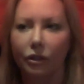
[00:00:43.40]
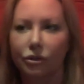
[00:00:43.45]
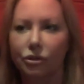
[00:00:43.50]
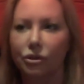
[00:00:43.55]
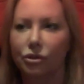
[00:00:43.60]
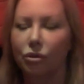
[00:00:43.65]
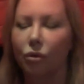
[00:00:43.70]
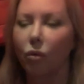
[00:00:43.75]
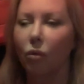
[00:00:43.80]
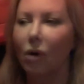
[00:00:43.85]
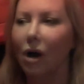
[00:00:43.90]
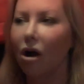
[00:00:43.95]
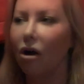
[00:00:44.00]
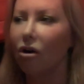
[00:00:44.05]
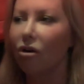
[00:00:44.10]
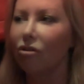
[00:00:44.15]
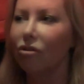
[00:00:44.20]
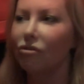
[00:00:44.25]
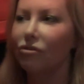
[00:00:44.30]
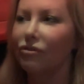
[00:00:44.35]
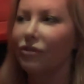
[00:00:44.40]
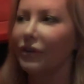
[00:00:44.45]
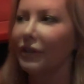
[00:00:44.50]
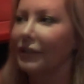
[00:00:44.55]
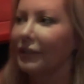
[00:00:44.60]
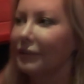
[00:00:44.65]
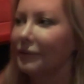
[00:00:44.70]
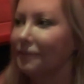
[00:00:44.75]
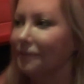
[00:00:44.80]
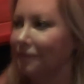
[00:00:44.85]
12
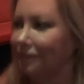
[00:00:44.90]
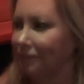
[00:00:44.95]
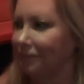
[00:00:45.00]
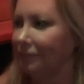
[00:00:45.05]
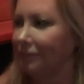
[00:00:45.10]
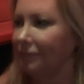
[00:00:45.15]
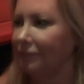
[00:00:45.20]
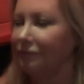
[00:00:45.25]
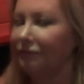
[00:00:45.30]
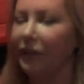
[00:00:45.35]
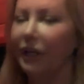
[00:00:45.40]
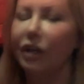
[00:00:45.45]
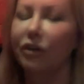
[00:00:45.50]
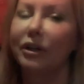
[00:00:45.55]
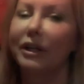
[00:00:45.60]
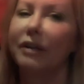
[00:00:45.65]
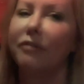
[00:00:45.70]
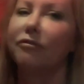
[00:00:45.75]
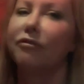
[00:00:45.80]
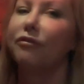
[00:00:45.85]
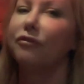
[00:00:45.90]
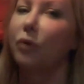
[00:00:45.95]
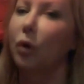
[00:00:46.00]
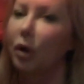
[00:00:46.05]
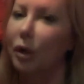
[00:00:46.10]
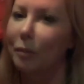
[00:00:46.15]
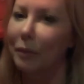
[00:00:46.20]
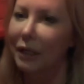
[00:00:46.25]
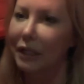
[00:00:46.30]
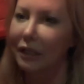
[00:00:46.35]
very
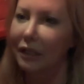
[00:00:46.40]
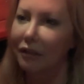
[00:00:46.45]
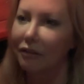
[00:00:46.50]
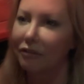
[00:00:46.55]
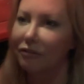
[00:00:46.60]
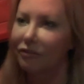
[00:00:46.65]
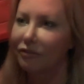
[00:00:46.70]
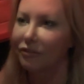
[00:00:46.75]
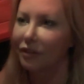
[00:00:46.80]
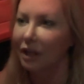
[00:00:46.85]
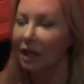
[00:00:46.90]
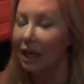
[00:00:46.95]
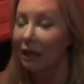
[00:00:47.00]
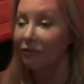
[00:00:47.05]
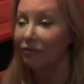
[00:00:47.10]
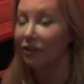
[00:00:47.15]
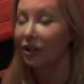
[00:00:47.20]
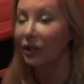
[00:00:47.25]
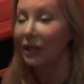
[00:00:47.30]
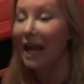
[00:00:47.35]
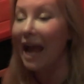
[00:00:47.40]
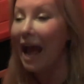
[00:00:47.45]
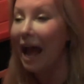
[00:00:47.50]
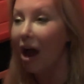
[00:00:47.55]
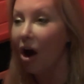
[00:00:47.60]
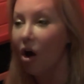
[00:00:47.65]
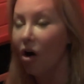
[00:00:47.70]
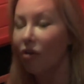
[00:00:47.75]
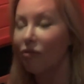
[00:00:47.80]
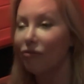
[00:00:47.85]
informative and very
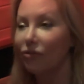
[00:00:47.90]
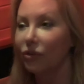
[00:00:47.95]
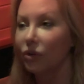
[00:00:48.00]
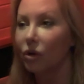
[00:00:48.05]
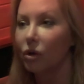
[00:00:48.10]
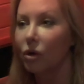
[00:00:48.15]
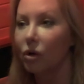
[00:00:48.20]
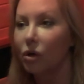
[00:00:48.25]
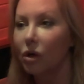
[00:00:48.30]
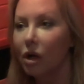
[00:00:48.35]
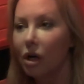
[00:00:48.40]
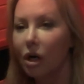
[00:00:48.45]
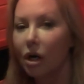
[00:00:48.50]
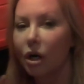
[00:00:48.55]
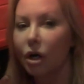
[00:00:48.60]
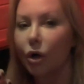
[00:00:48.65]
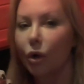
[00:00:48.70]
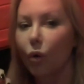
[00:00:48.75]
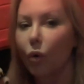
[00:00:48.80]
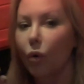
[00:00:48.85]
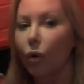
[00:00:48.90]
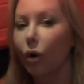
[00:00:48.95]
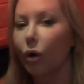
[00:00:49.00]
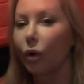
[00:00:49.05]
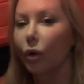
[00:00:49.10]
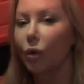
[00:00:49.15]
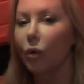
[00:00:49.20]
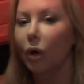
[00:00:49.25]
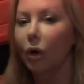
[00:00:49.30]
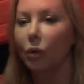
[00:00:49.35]
helpful quote
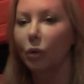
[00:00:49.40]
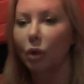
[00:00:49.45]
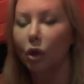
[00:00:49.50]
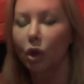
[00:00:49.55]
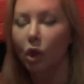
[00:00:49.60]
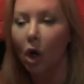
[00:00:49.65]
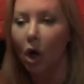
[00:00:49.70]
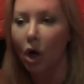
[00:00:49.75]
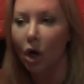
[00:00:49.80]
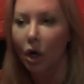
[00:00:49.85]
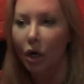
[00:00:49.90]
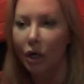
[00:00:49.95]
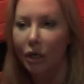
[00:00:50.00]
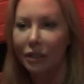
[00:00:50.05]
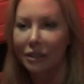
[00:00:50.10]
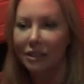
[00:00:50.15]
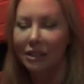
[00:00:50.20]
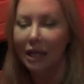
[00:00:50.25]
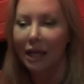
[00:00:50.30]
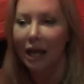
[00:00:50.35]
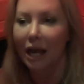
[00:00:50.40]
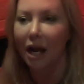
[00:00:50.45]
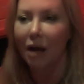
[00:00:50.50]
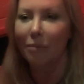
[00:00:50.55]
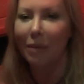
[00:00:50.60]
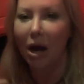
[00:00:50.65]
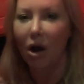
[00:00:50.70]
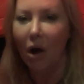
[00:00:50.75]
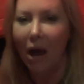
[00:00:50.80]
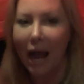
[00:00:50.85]
unquote laws
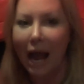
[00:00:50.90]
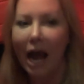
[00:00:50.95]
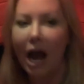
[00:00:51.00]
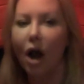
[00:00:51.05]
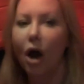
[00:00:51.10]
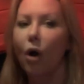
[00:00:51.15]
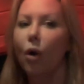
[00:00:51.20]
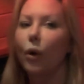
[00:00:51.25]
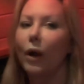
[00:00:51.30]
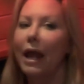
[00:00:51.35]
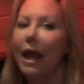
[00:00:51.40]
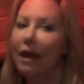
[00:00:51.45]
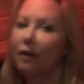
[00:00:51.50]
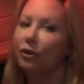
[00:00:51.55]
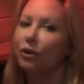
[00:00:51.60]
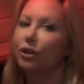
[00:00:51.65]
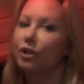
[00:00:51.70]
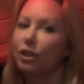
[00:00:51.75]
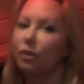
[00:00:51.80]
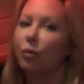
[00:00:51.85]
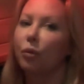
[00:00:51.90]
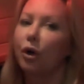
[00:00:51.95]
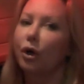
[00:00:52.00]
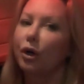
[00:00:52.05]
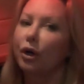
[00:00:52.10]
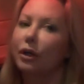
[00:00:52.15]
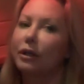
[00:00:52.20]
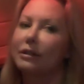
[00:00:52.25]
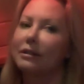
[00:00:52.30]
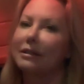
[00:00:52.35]
about how energy
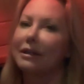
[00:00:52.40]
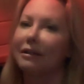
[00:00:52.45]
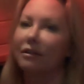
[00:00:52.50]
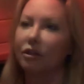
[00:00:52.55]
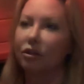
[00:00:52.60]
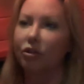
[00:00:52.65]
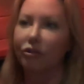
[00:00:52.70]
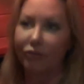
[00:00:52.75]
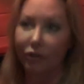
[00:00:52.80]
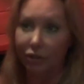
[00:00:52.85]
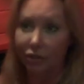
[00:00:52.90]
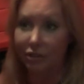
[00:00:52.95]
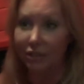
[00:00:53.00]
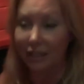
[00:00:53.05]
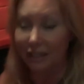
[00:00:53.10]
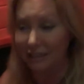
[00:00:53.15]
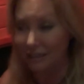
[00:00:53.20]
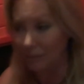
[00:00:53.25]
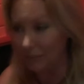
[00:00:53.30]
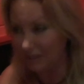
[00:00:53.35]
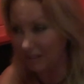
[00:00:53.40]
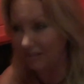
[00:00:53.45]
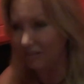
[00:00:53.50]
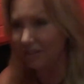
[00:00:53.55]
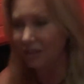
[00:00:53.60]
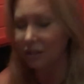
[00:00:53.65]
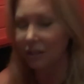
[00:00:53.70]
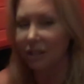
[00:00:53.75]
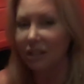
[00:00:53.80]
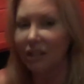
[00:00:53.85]
works in the universe and
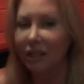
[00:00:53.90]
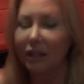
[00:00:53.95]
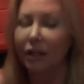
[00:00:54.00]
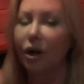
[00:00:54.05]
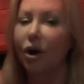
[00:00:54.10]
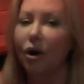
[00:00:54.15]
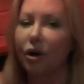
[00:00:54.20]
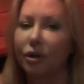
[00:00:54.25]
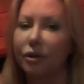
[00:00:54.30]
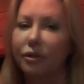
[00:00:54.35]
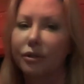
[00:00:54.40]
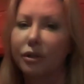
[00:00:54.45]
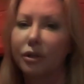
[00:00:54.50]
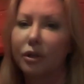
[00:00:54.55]
specifically in our